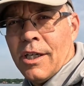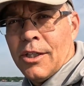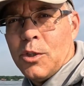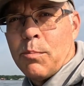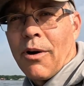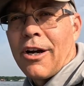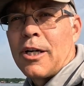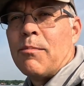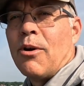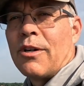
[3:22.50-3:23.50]
to
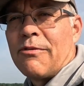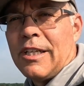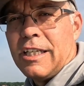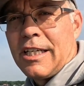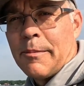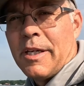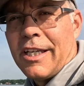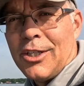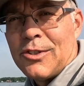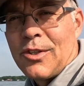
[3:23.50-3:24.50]
park a boat if you need to come
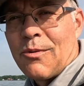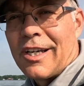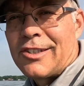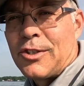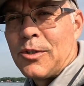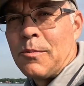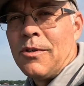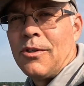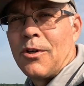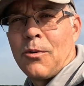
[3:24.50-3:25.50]
in, use the restroom,
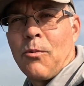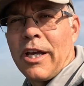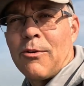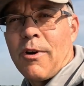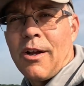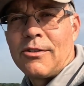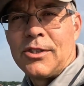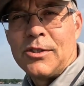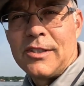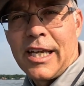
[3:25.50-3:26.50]
or wait around
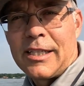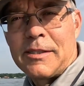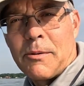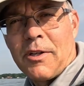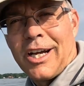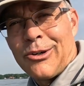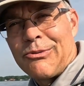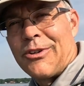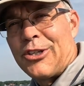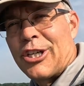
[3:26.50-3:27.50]
to take someone out
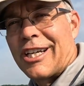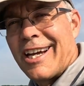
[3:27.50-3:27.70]
fishing.